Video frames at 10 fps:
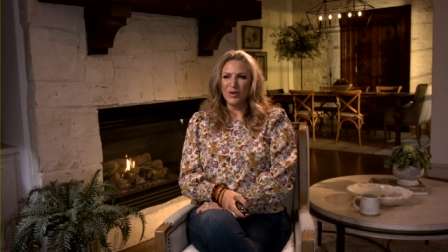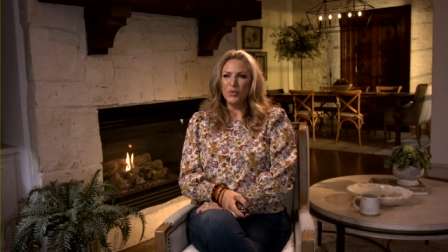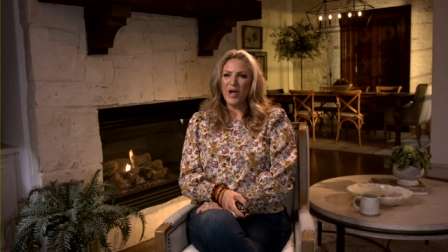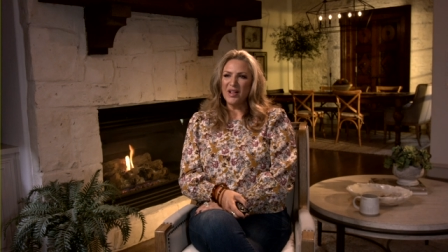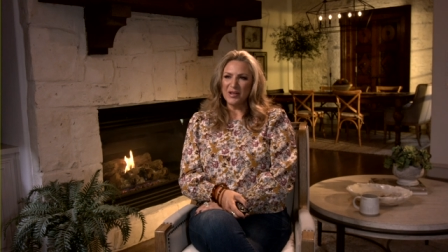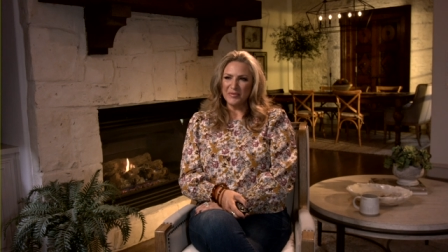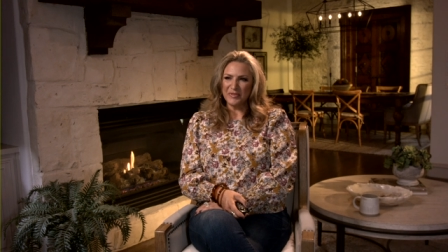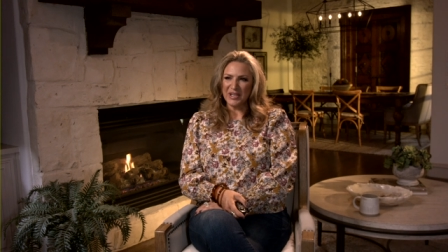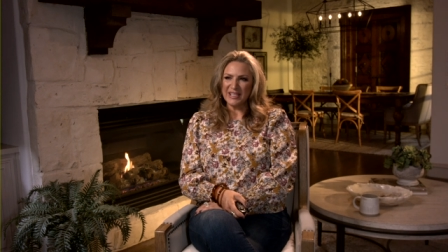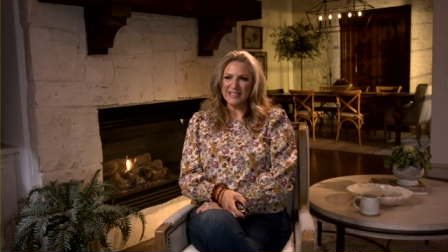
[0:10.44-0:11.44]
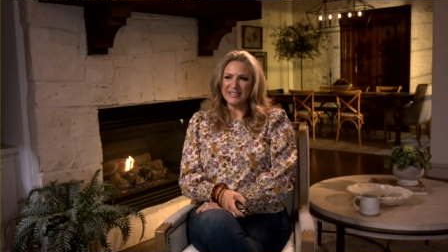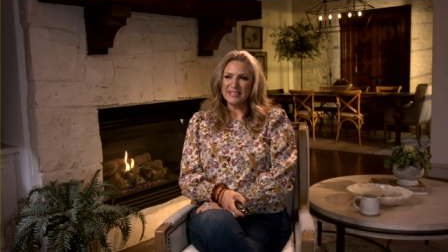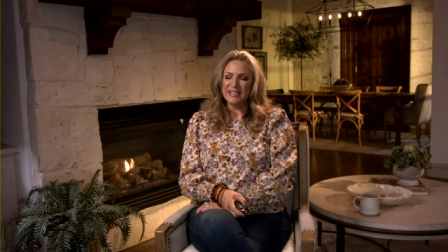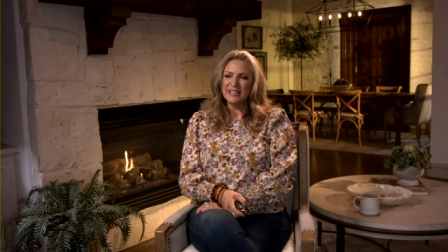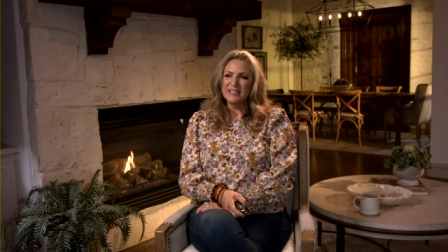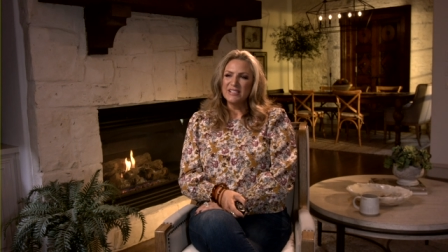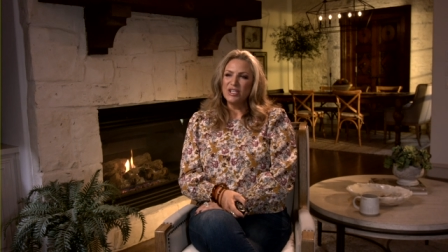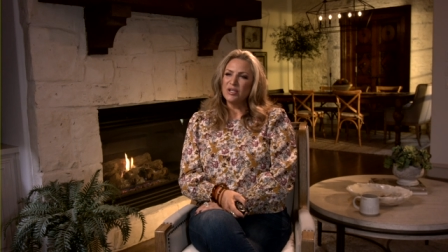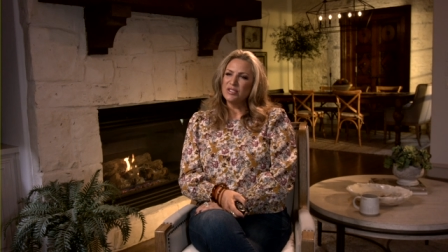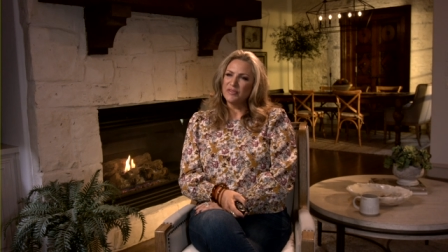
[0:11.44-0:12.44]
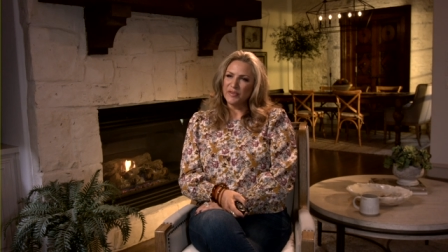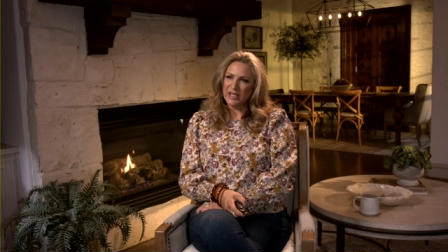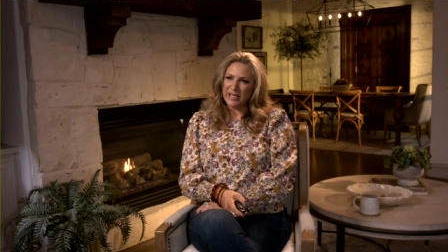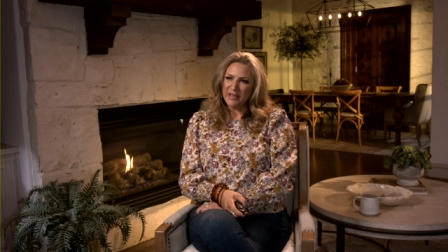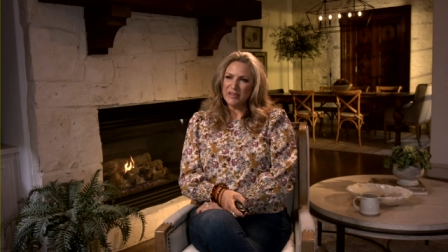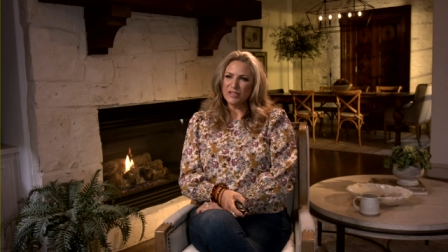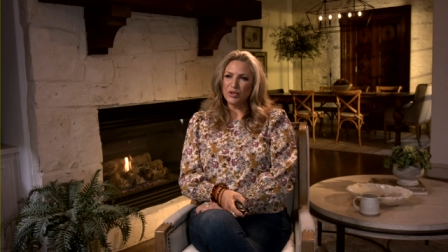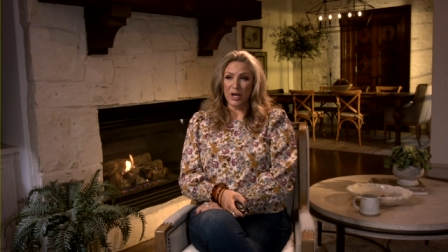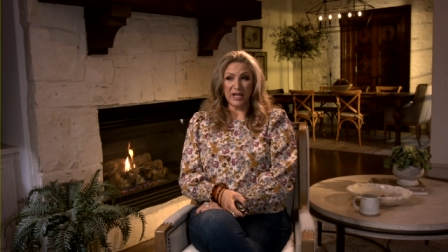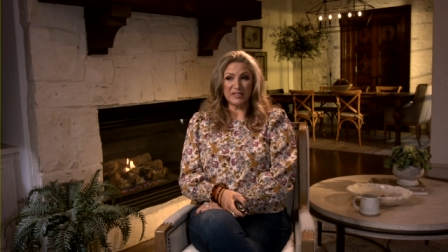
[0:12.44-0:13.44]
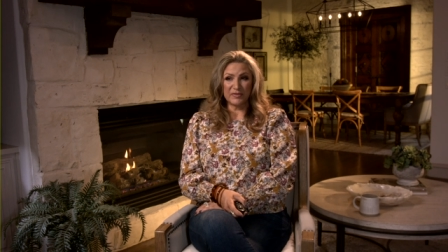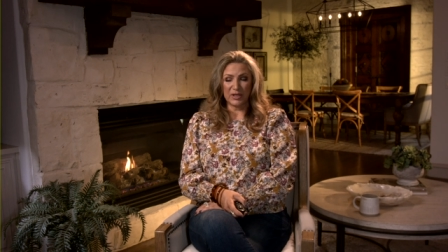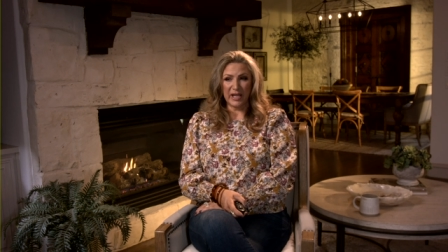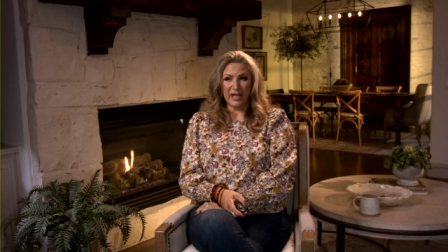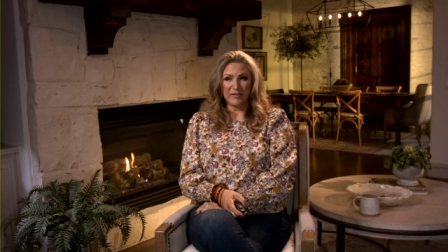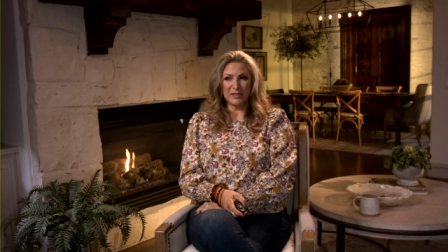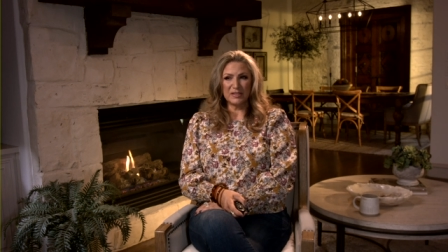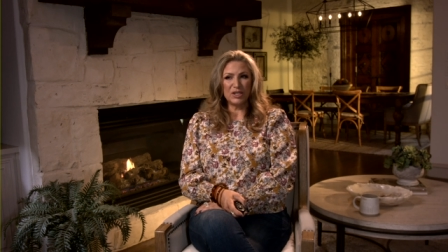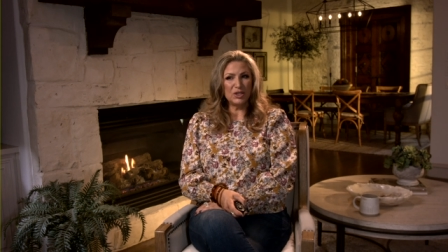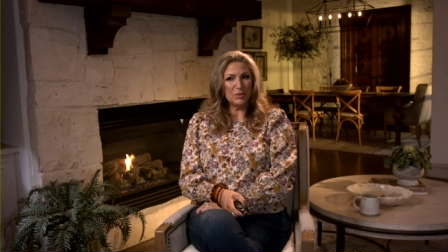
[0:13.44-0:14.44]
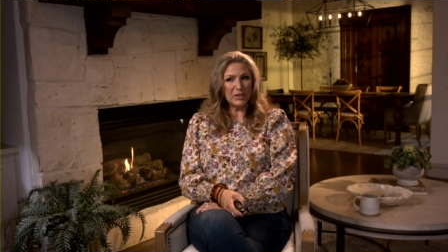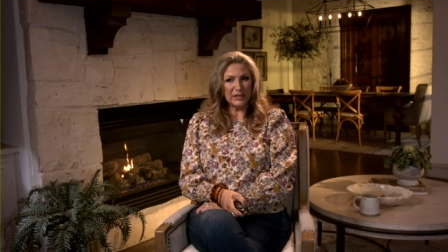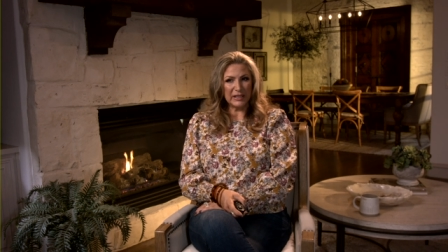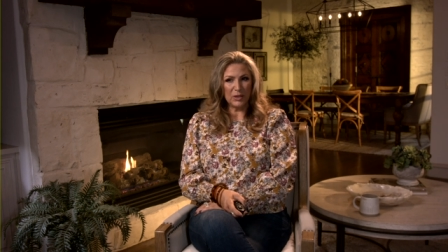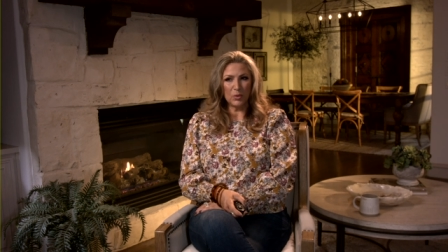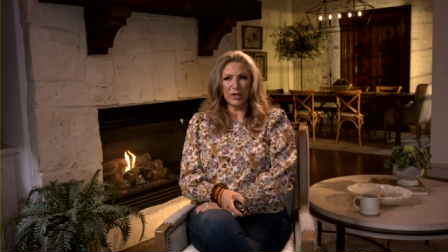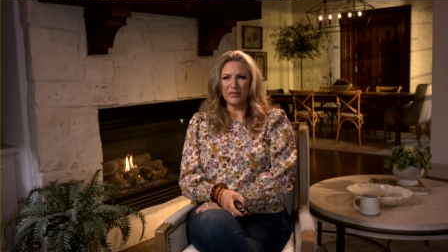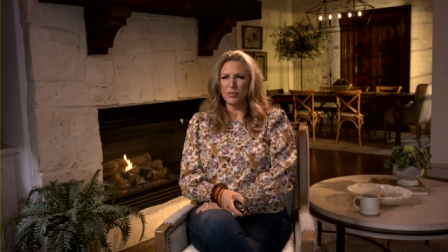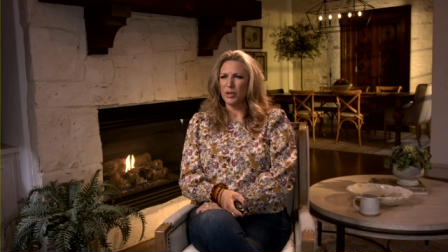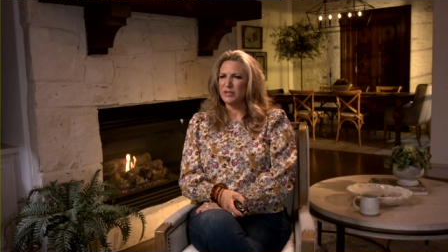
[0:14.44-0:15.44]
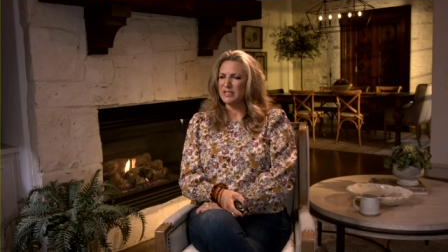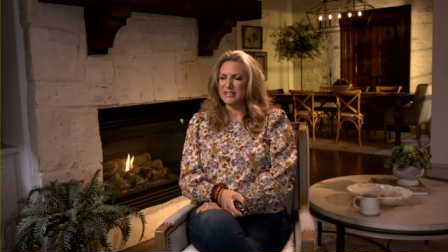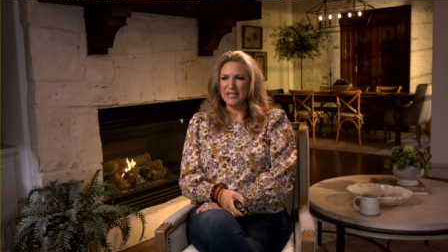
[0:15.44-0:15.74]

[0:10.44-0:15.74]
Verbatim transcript: Welcome, friends. You know, to forgive as Christ forgave is humanly one of the most